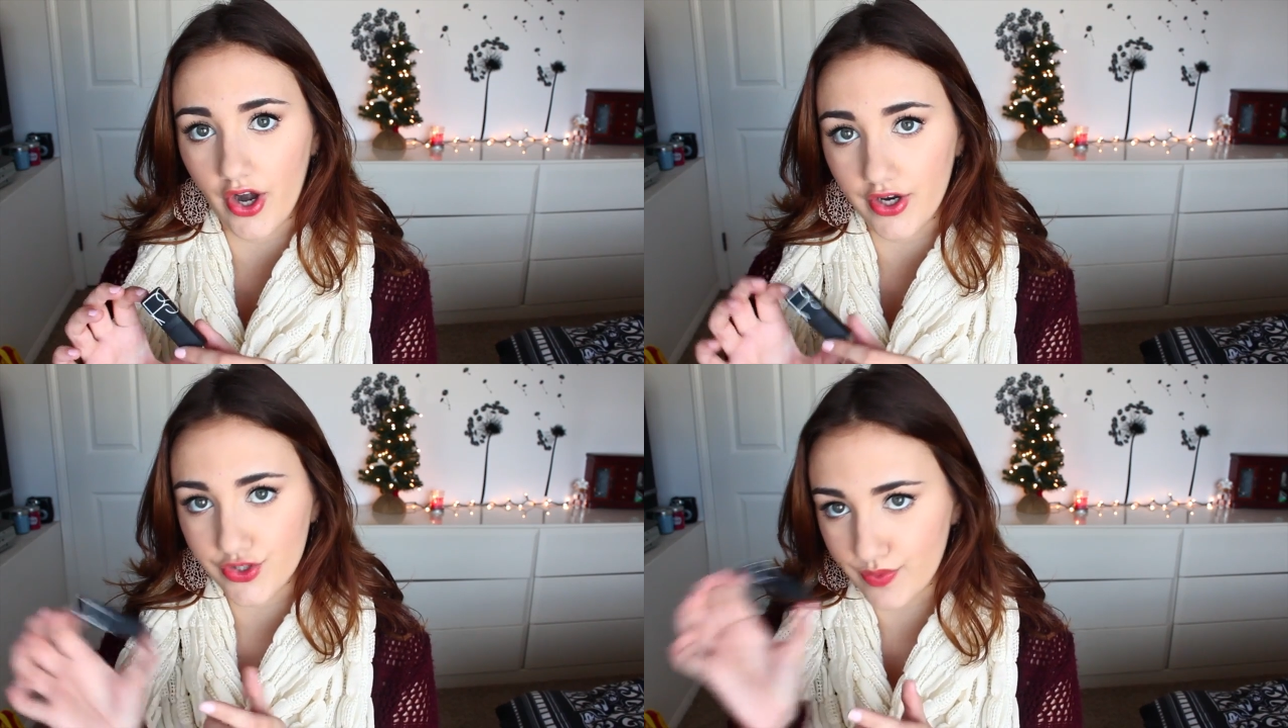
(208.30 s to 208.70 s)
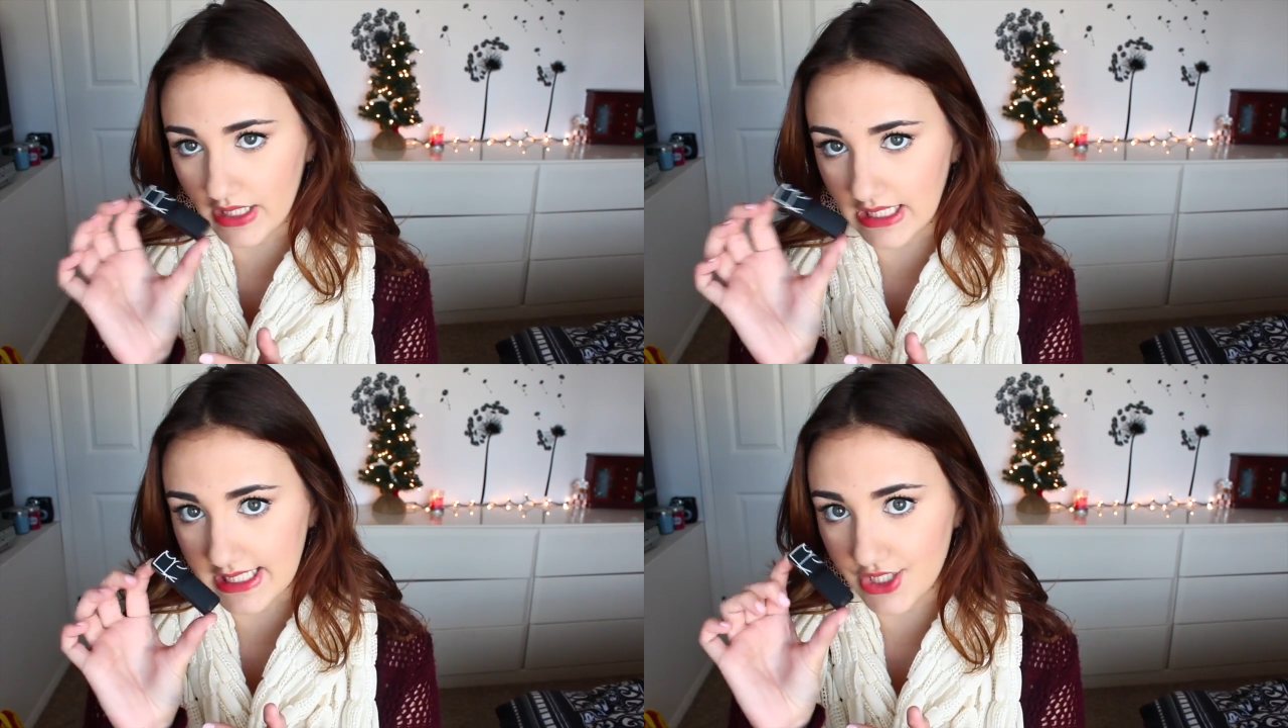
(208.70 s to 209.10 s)
NARS
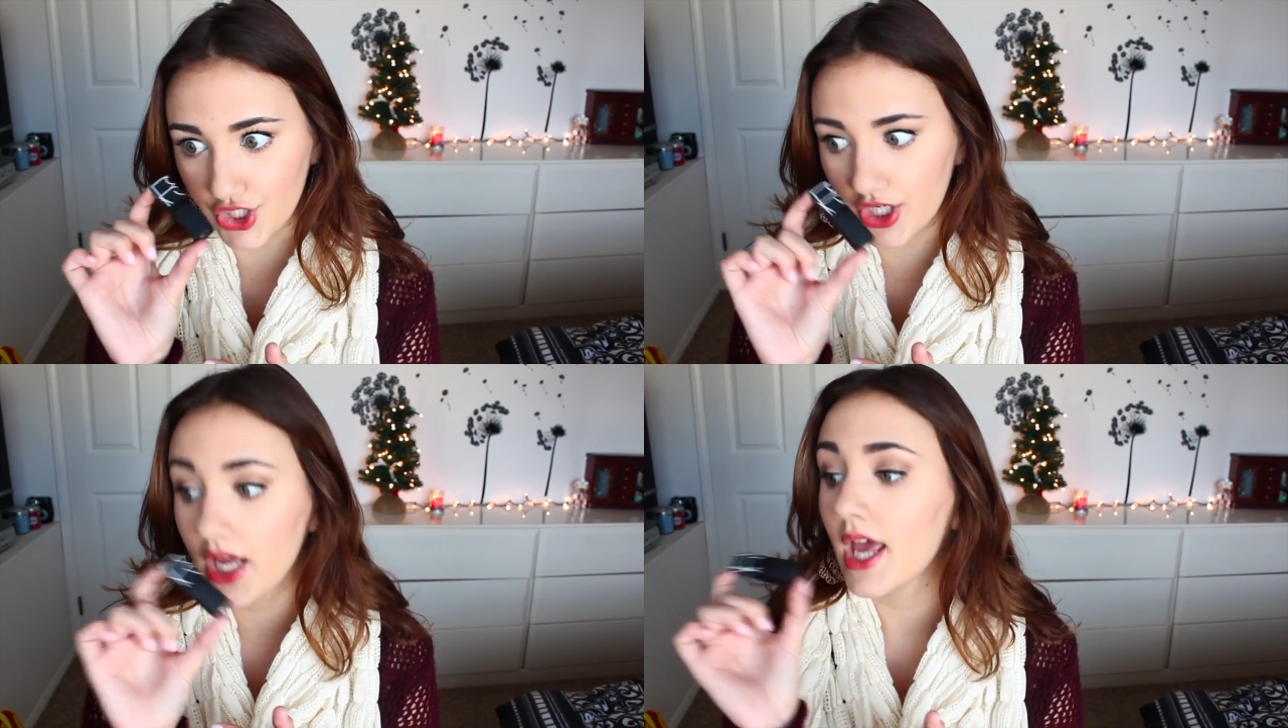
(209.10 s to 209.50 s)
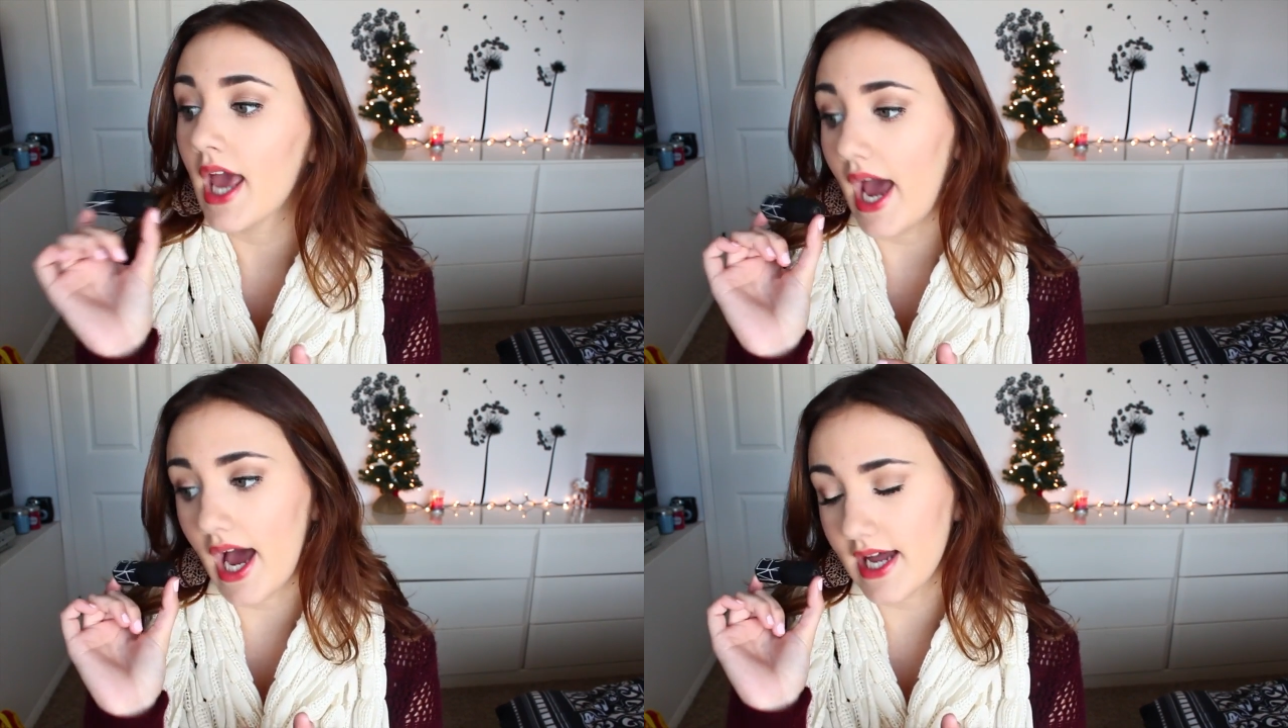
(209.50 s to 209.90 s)
Red Lizard
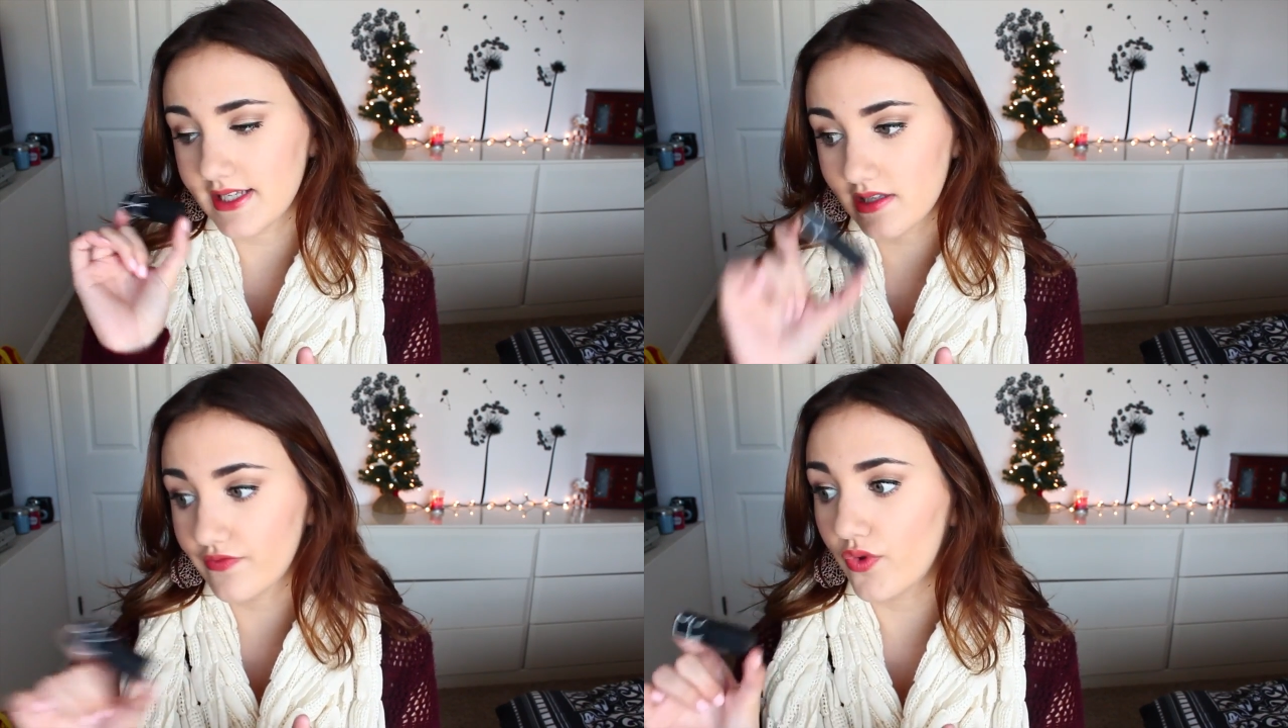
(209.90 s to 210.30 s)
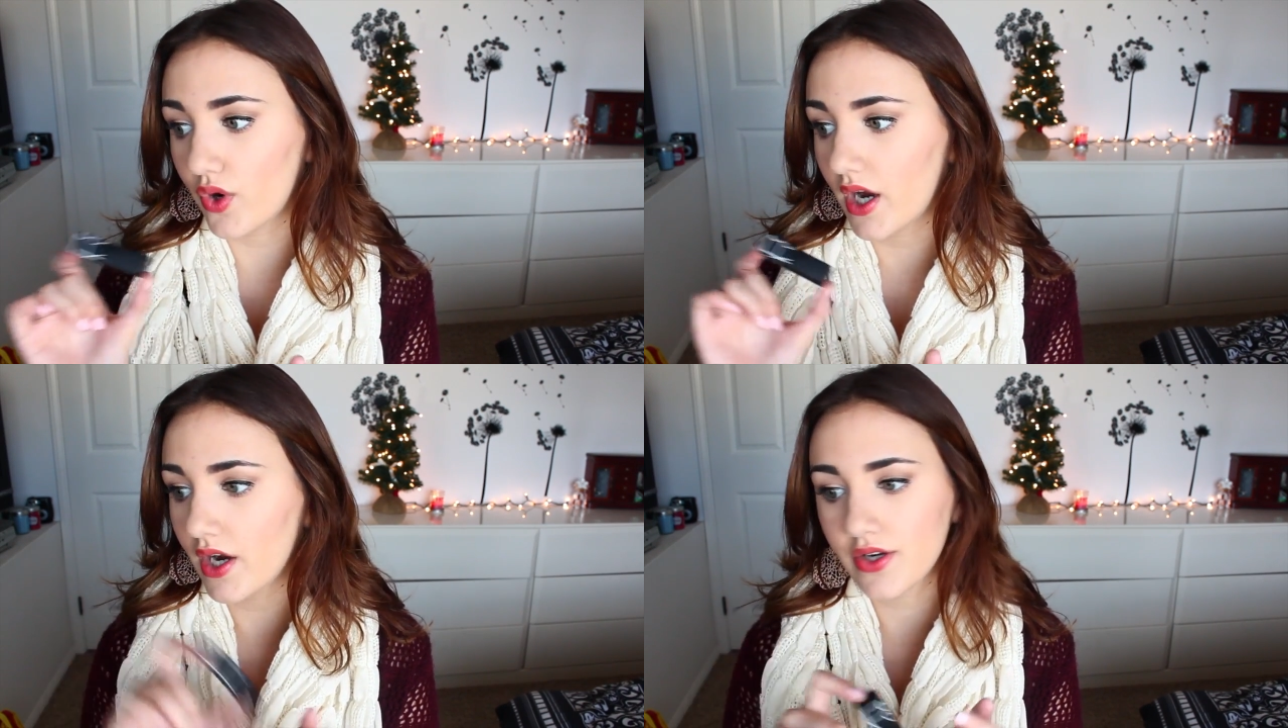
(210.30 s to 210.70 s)
at
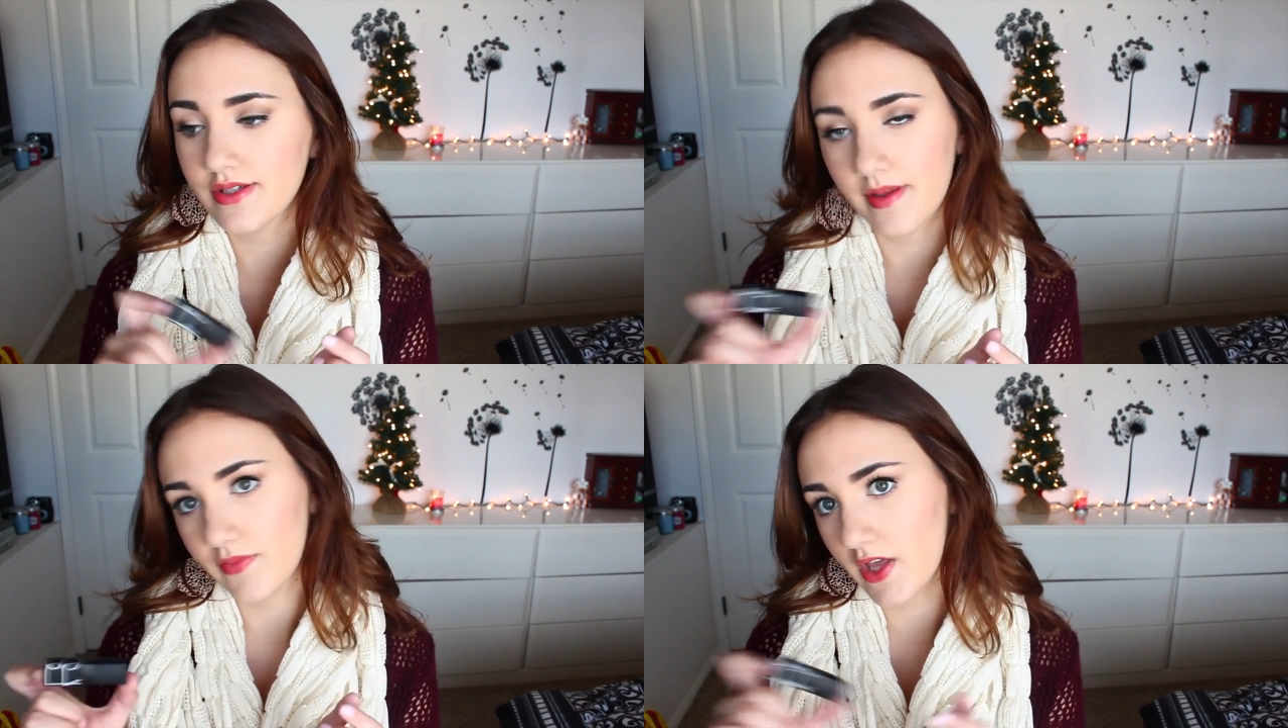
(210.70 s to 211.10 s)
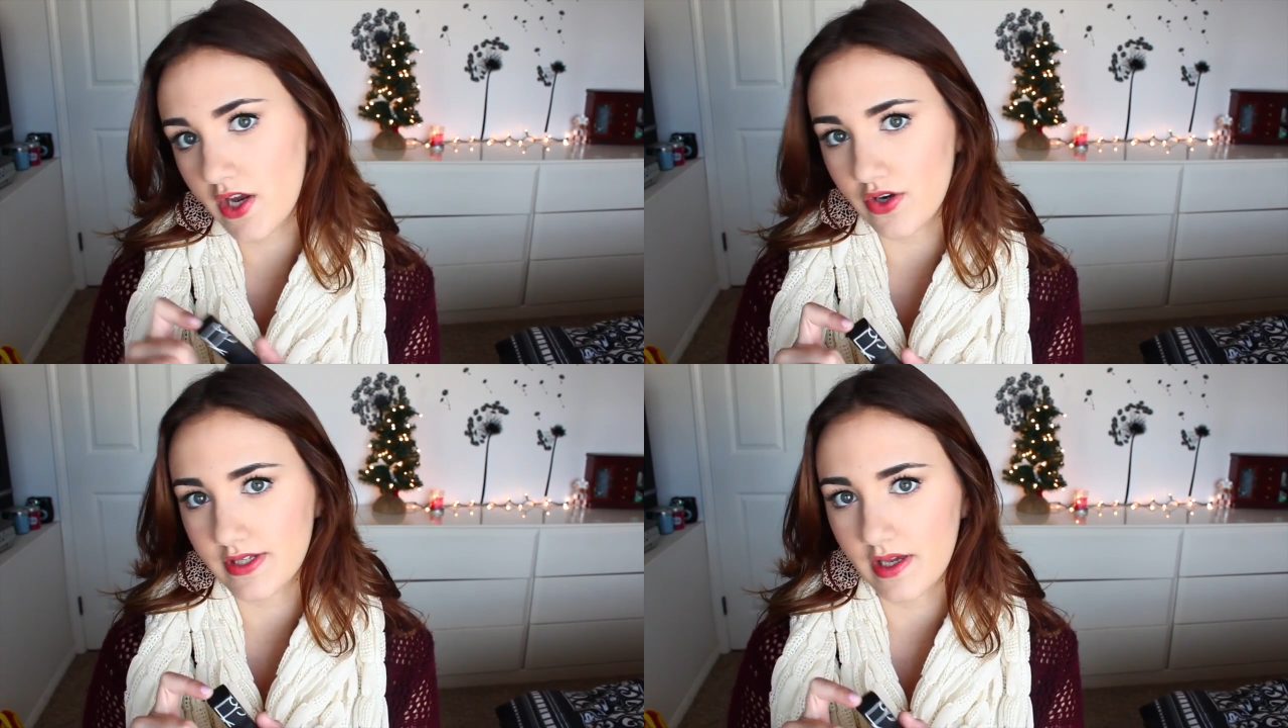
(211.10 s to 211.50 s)
Sephora or
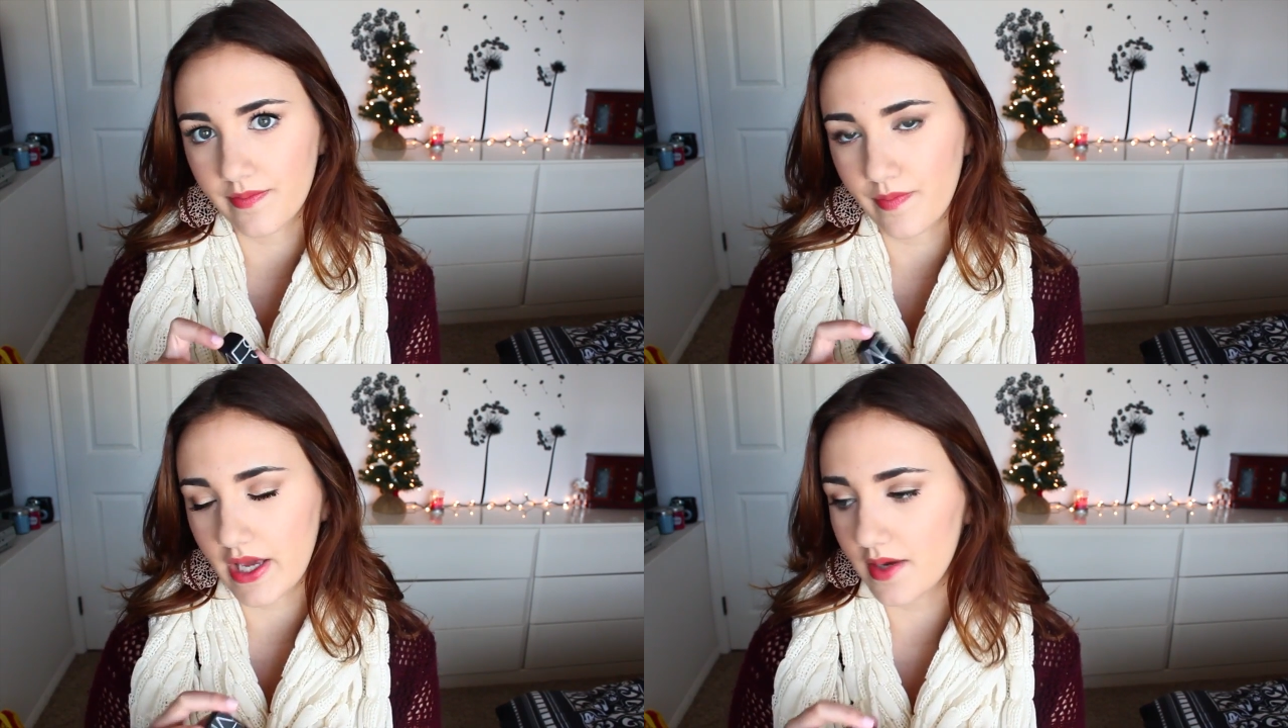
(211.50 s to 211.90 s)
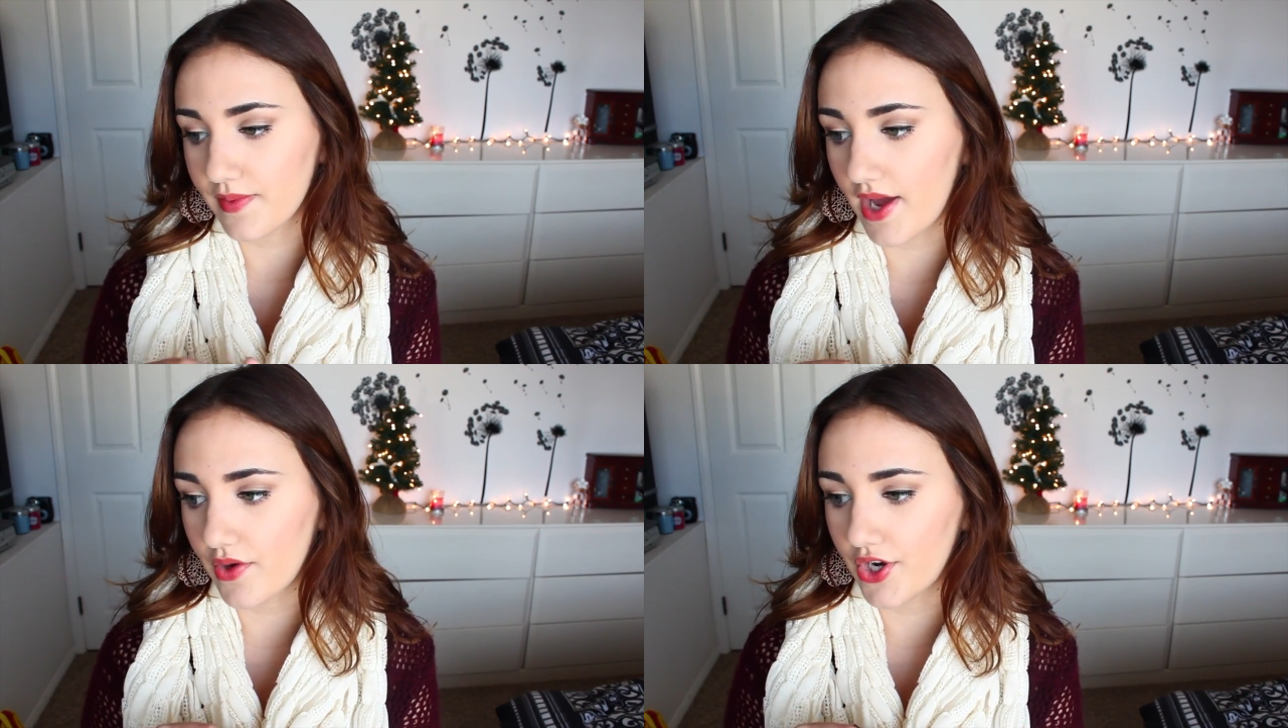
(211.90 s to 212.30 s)
something or some makeup
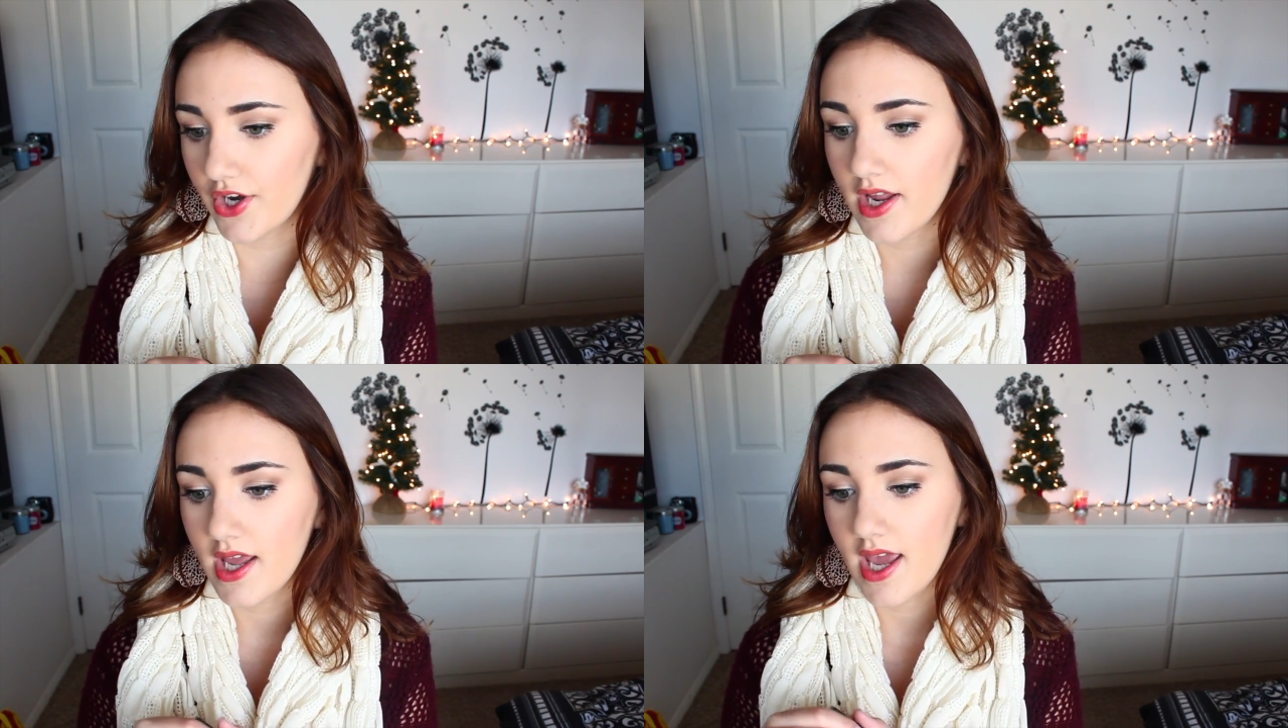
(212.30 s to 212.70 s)
counter